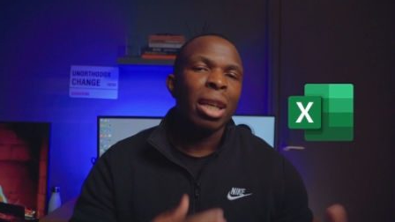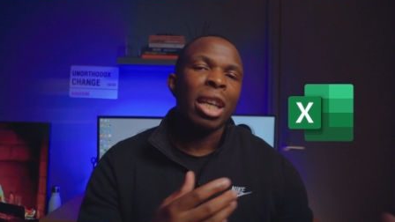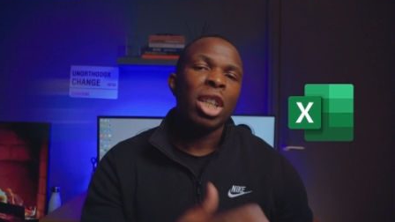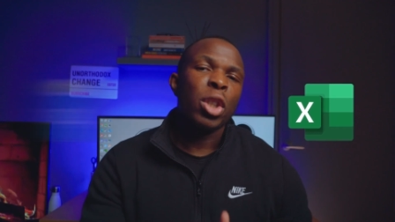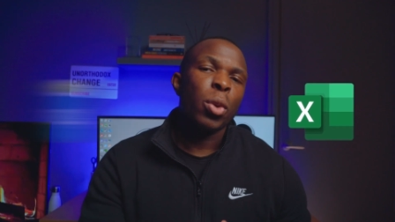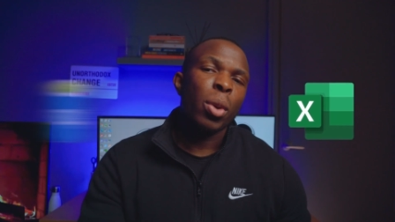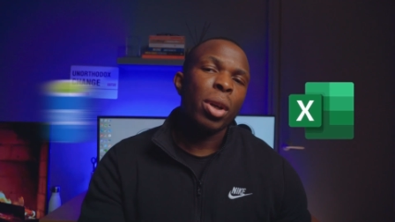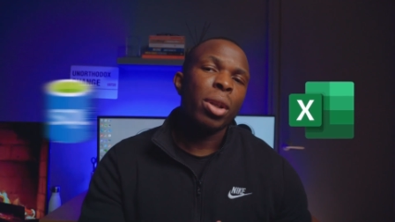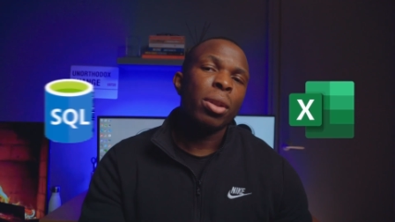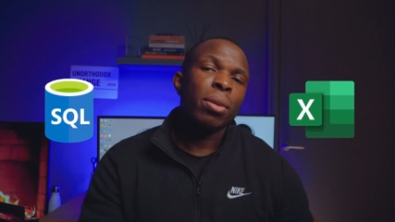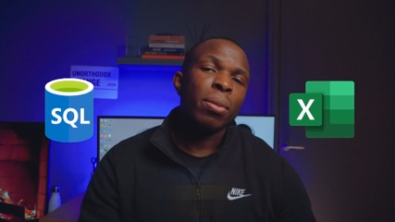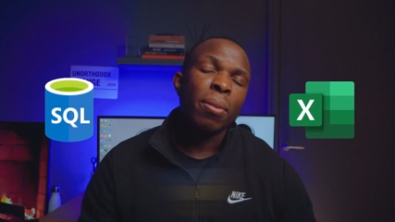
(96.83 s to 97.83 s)

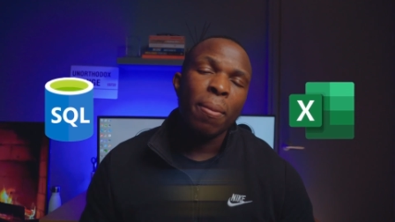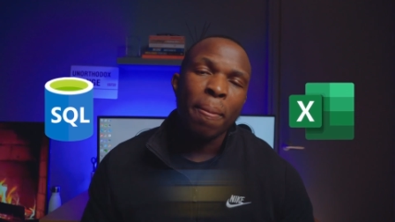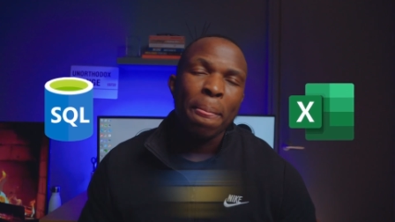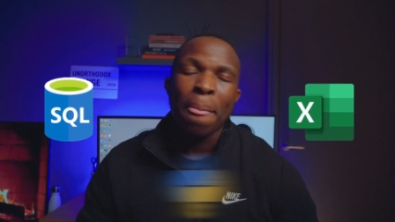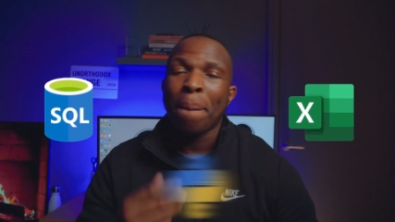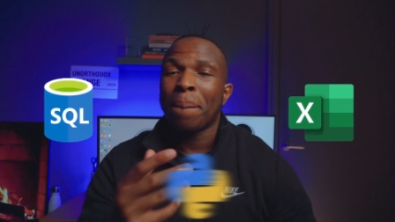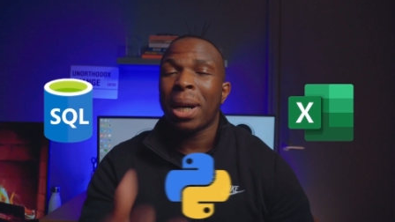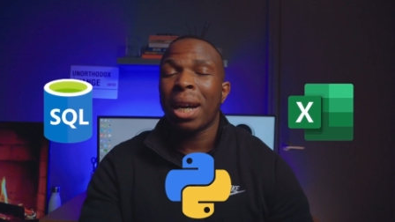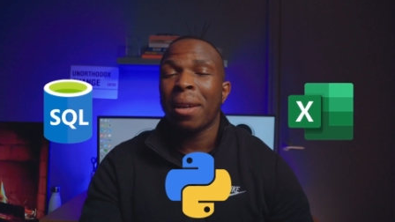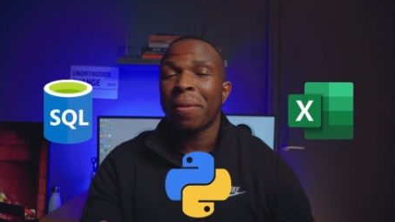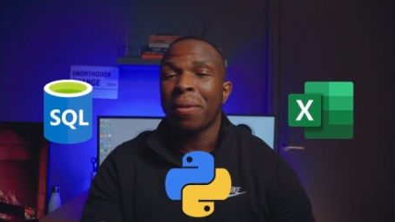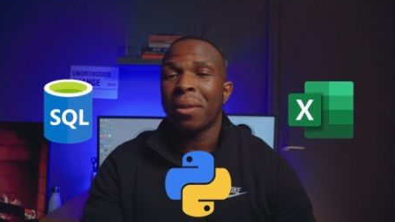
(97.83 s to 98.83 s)
SQL,
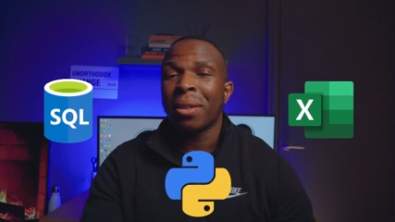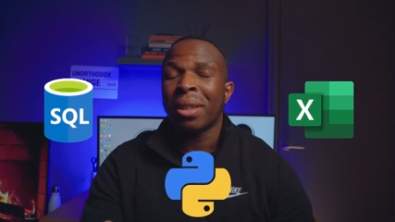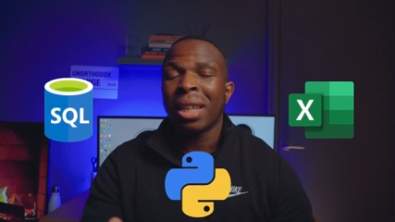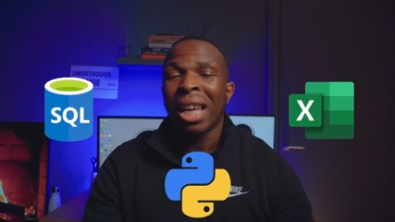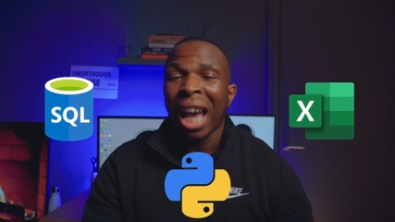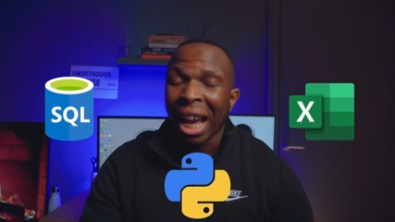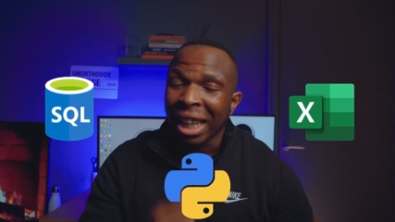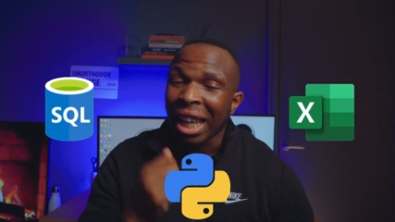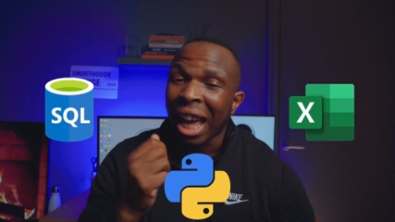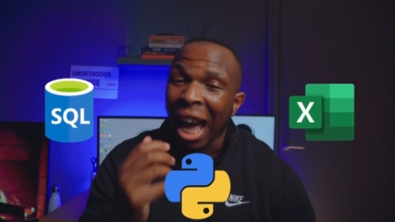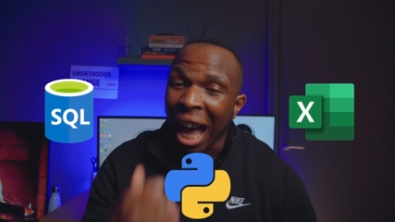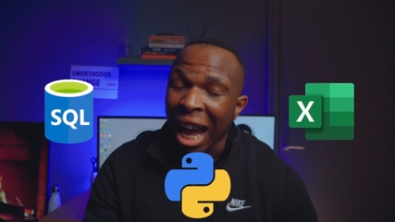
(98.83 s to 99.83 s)
Python, and they
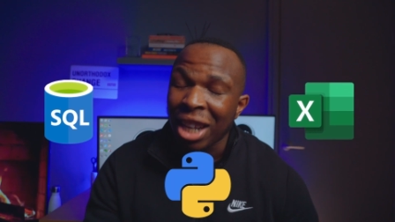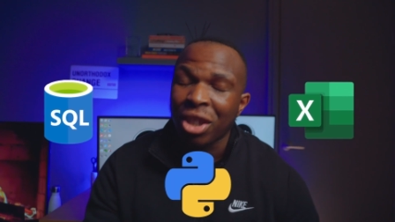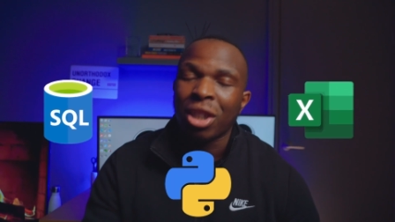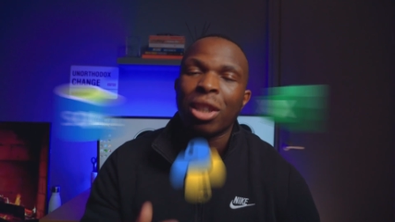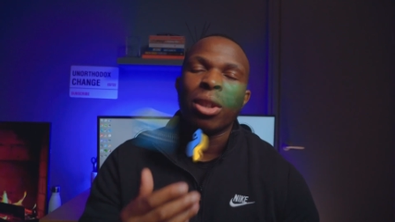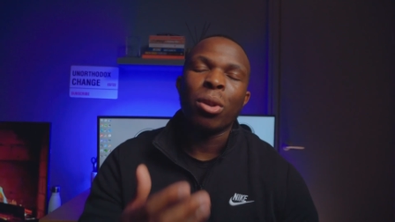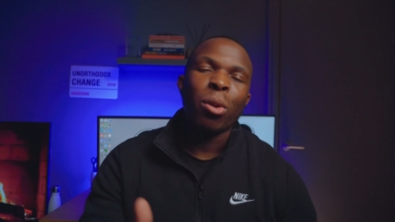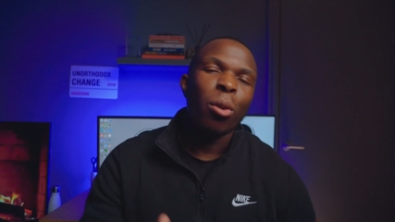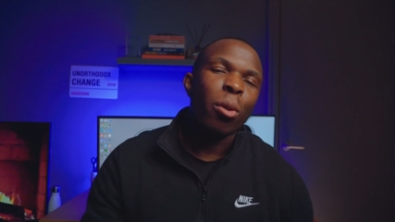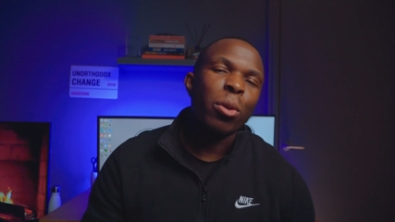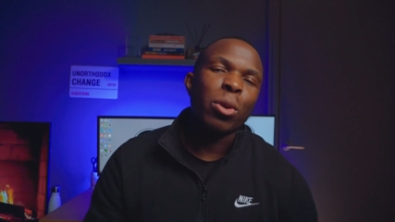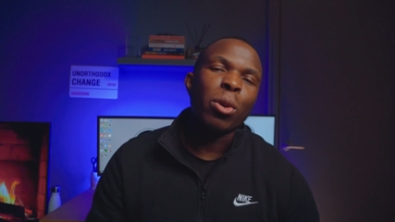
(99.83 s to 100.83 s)
actually
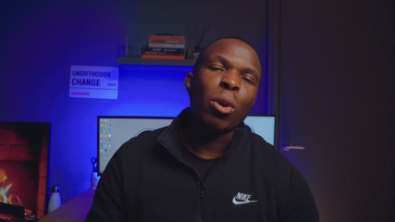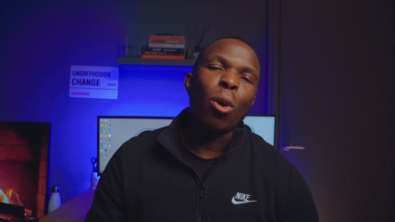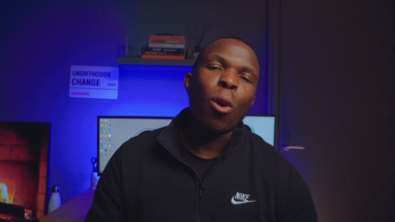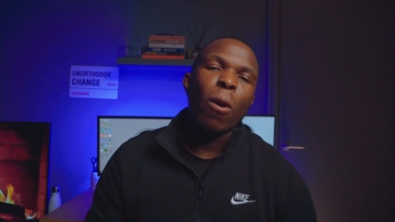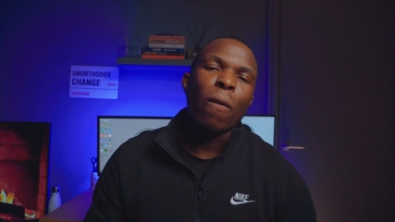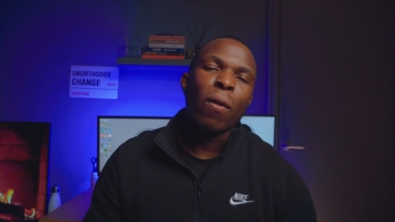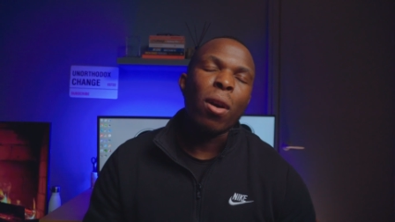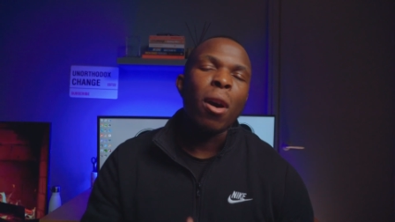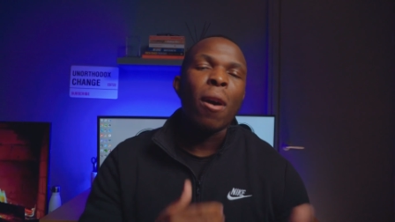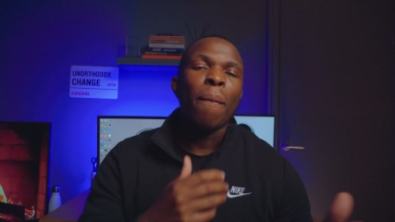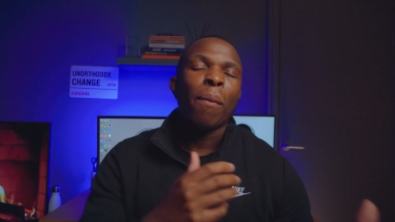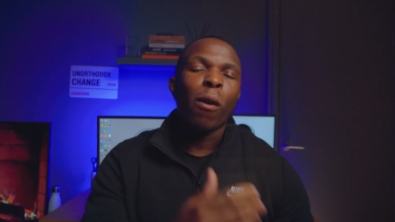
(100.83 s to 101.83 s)
also go over
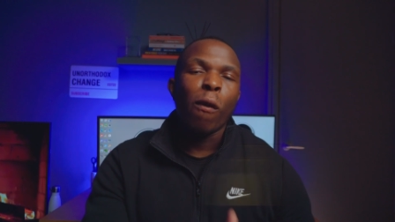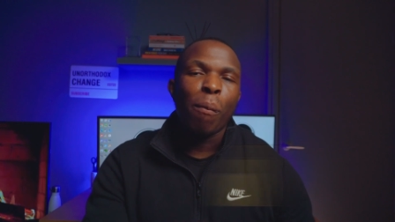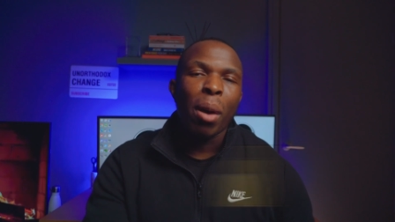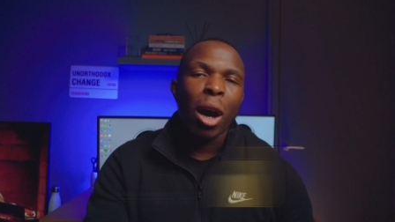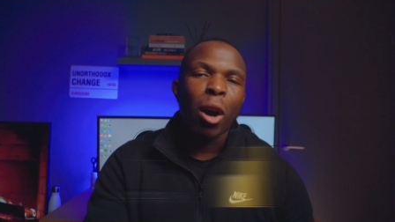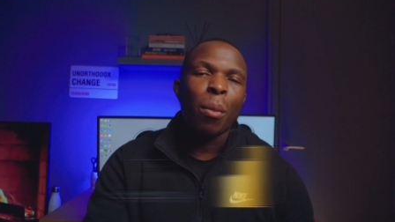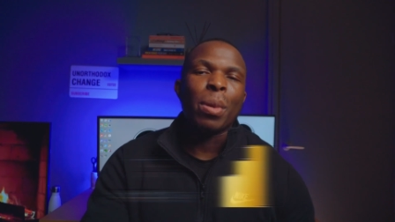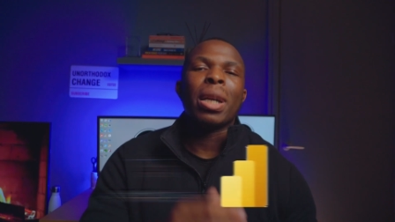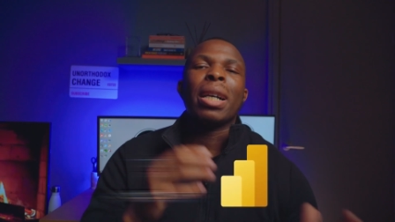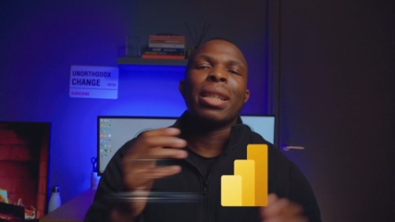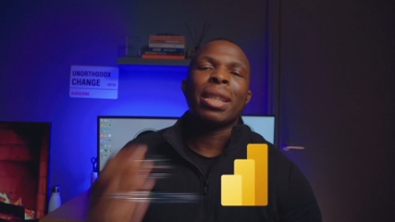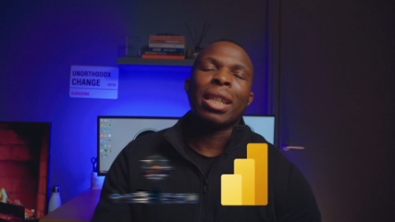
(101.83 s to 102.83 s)
both Power BI
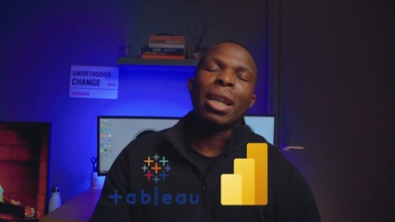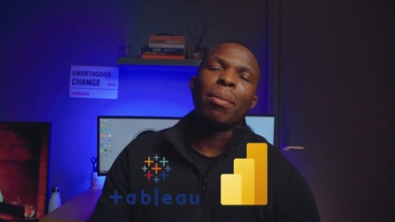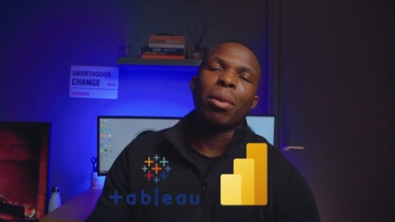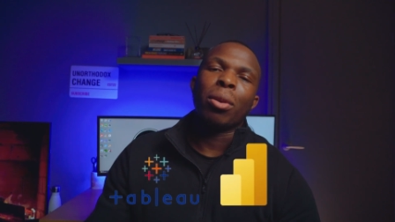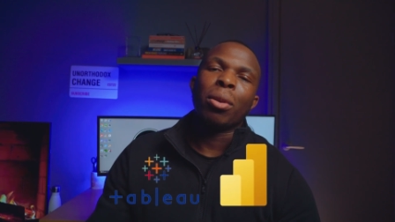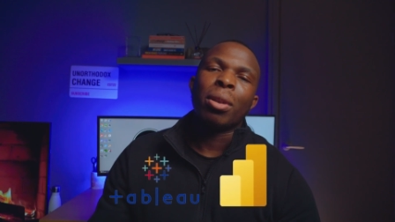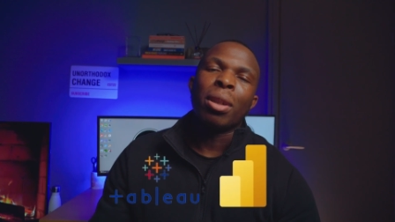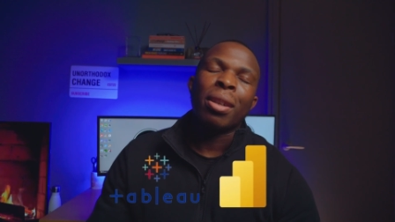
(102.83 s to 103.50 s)
and Tableau.